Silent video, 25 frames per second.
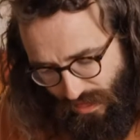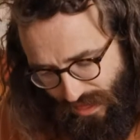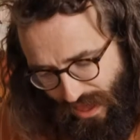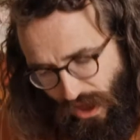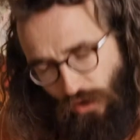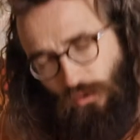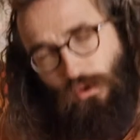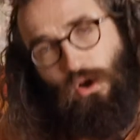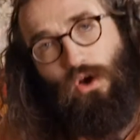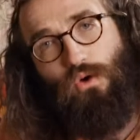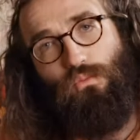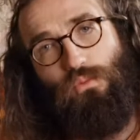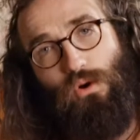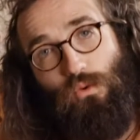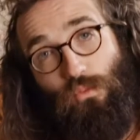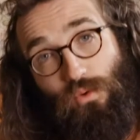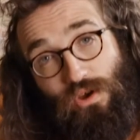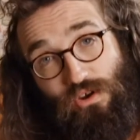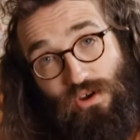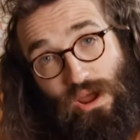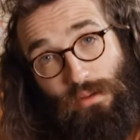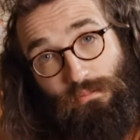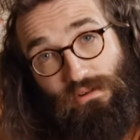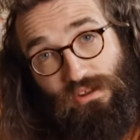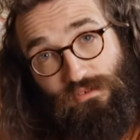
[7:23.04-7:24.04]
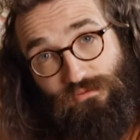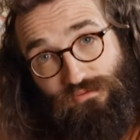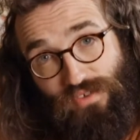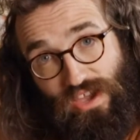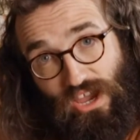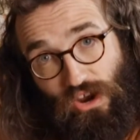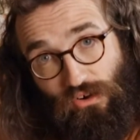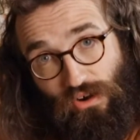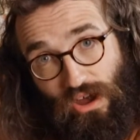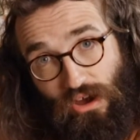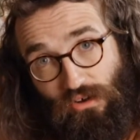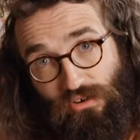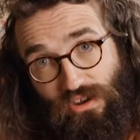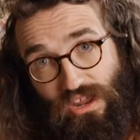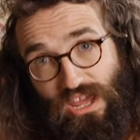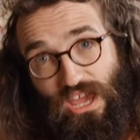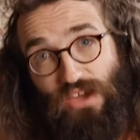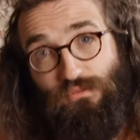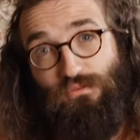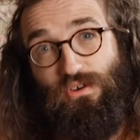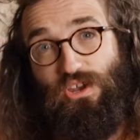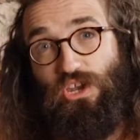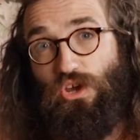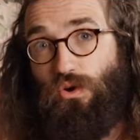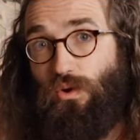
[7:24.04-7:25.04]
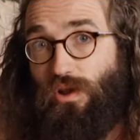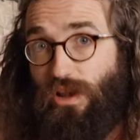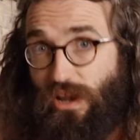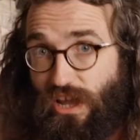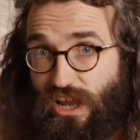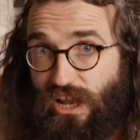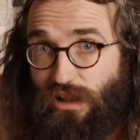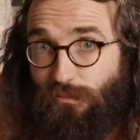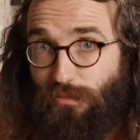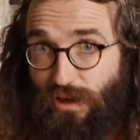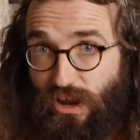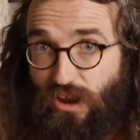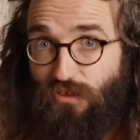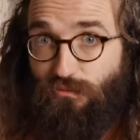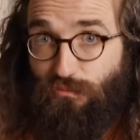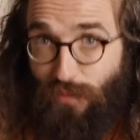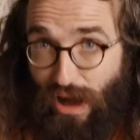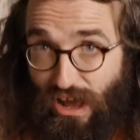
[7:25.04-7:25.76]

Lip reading: Now, what we're able to figure out, if we do a little bit of